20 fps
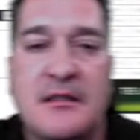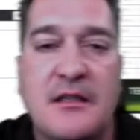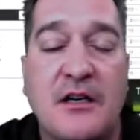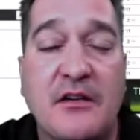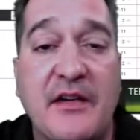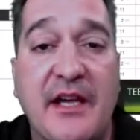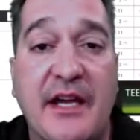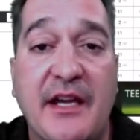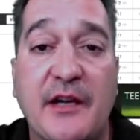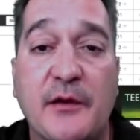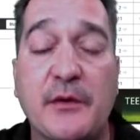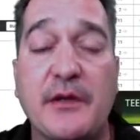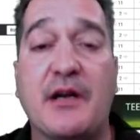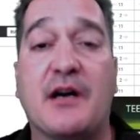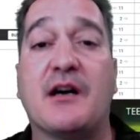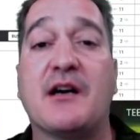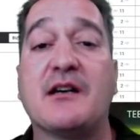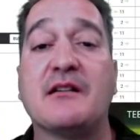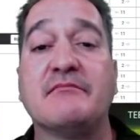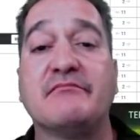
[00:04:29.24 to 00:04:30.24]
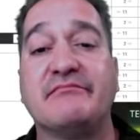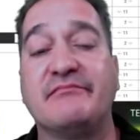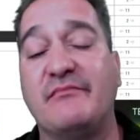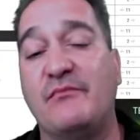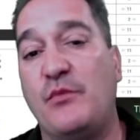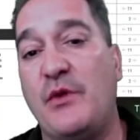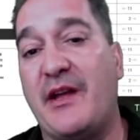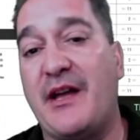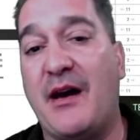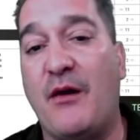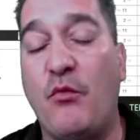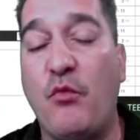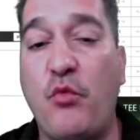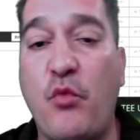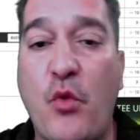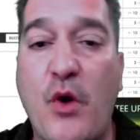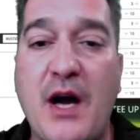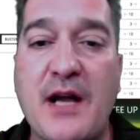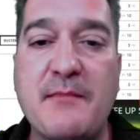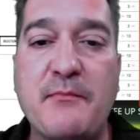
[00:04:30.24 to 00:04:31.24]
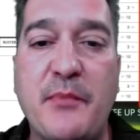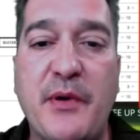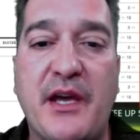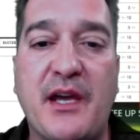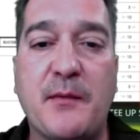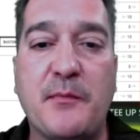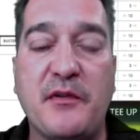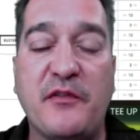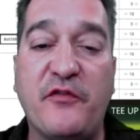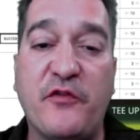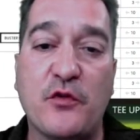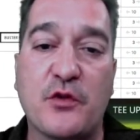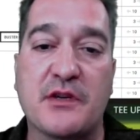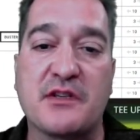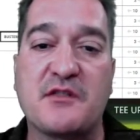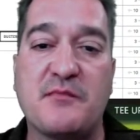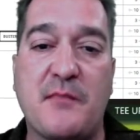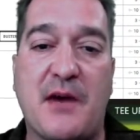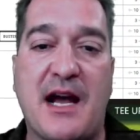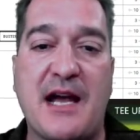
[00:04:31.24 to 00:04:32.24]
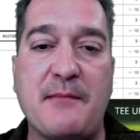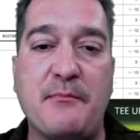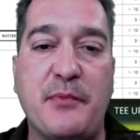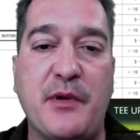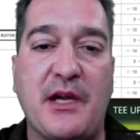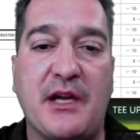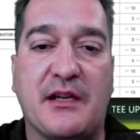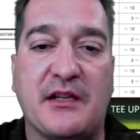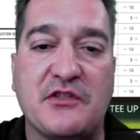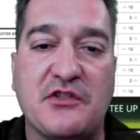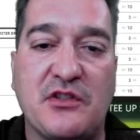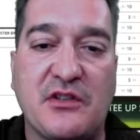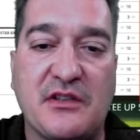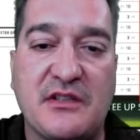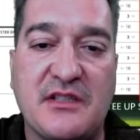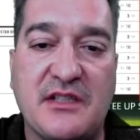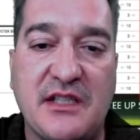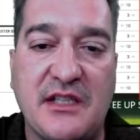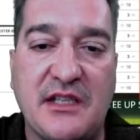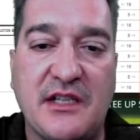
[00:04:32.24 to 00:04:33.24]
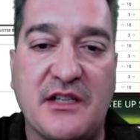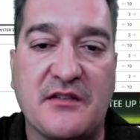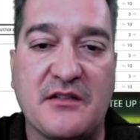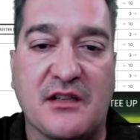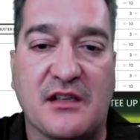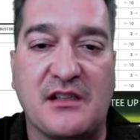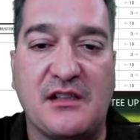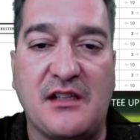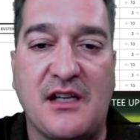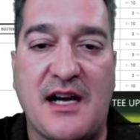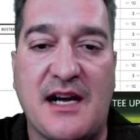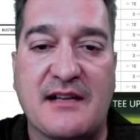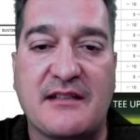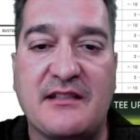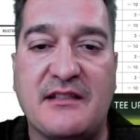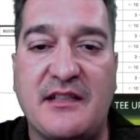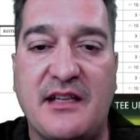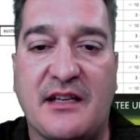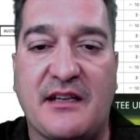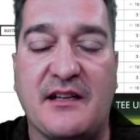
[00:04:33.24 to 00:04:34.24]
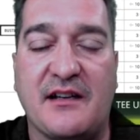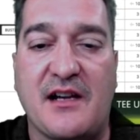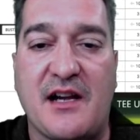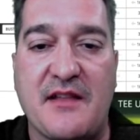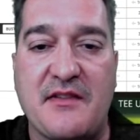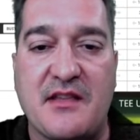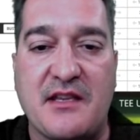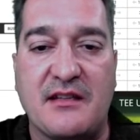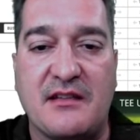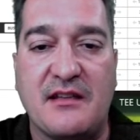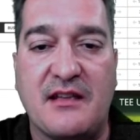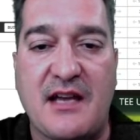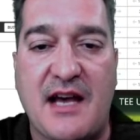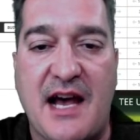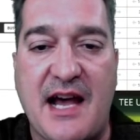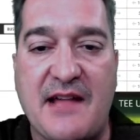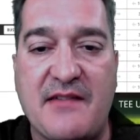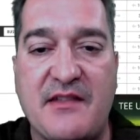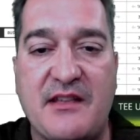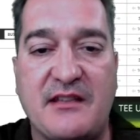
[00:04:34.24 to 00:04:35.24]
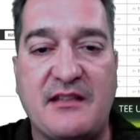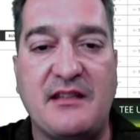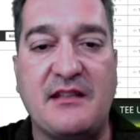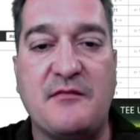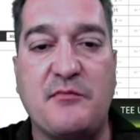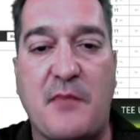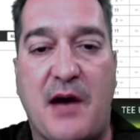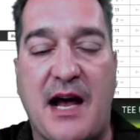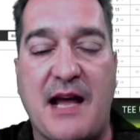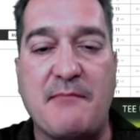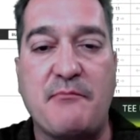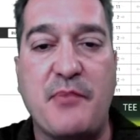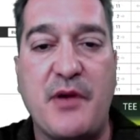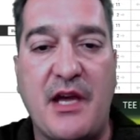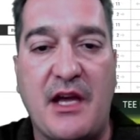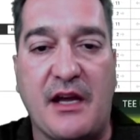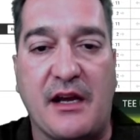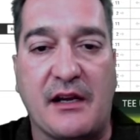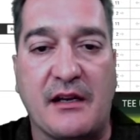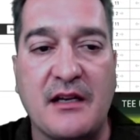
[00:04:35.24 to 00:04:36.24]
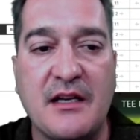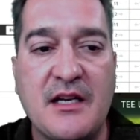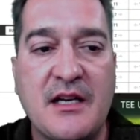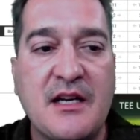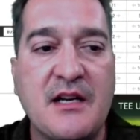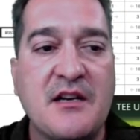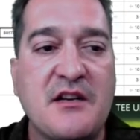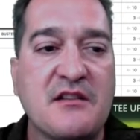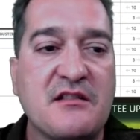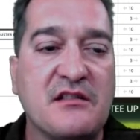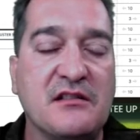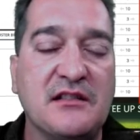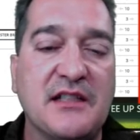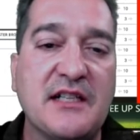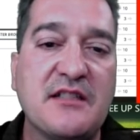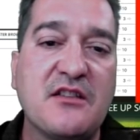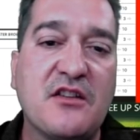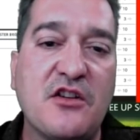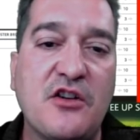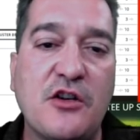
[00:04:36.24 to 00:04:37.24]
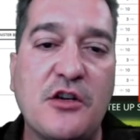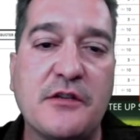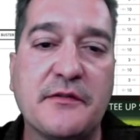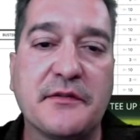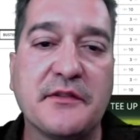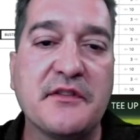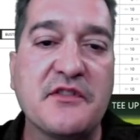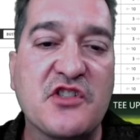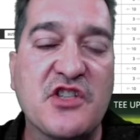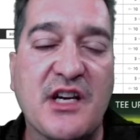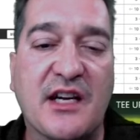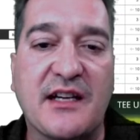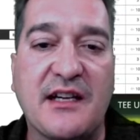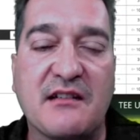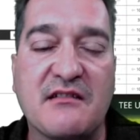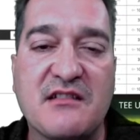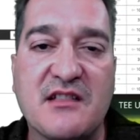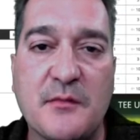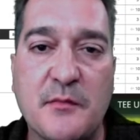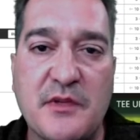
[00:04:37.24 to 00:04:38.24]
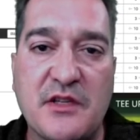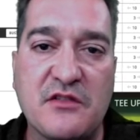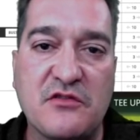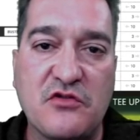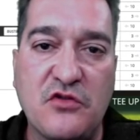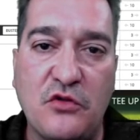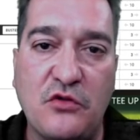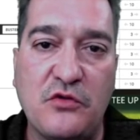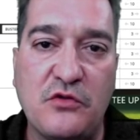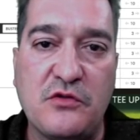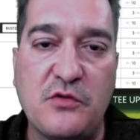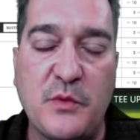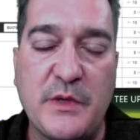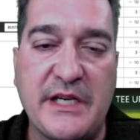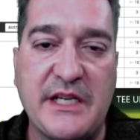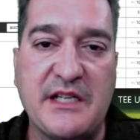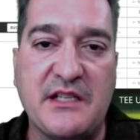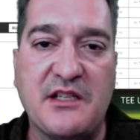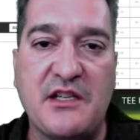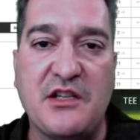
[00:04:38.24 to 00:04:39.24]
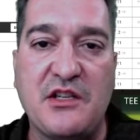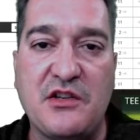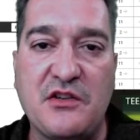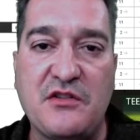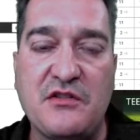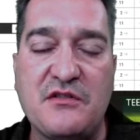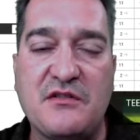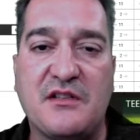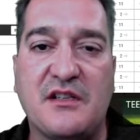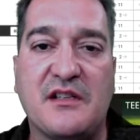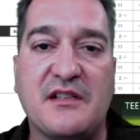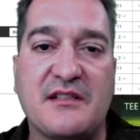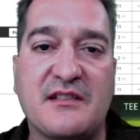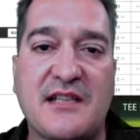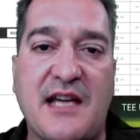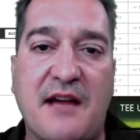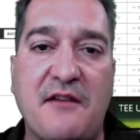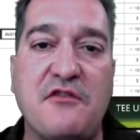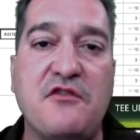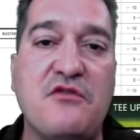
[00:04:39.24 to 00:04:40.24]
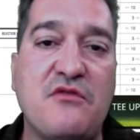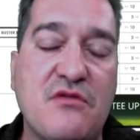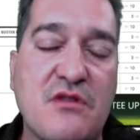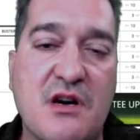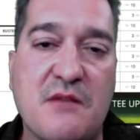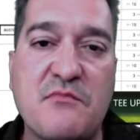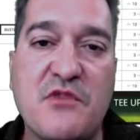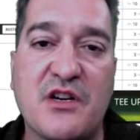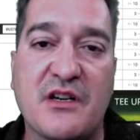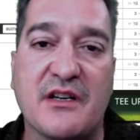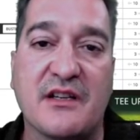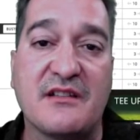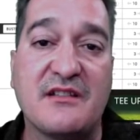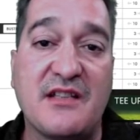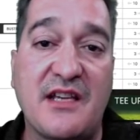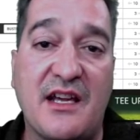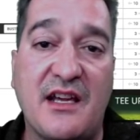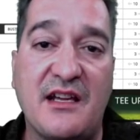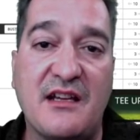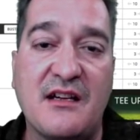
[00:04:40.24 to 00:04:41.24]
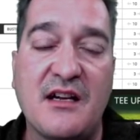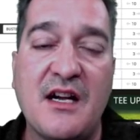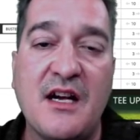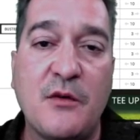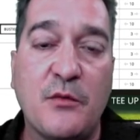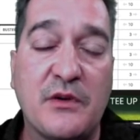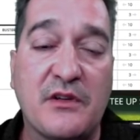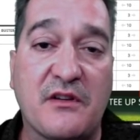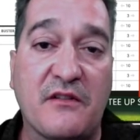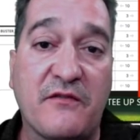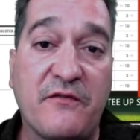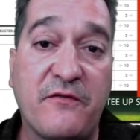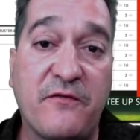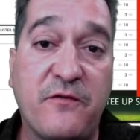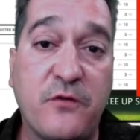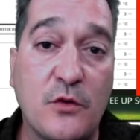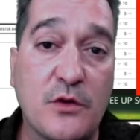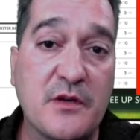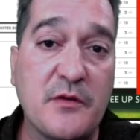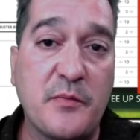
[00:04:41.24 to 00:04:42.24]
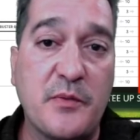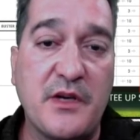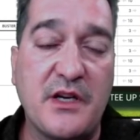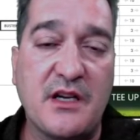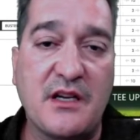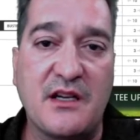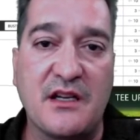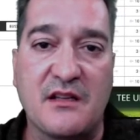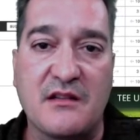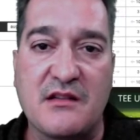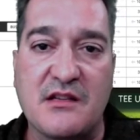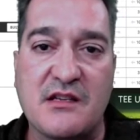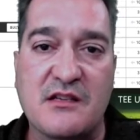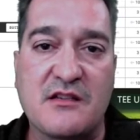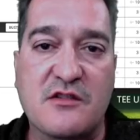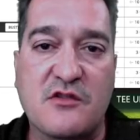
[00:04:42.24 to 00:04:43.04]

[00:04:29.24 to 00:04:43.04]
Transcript: Okay, here we are. We got 1 pick before it's my pick. As you can see here, the clock's ticking on this guy, and this is my pick. So let's go over and check out some of the tools we need to use to decide who I'm going to take with the 4th pick in this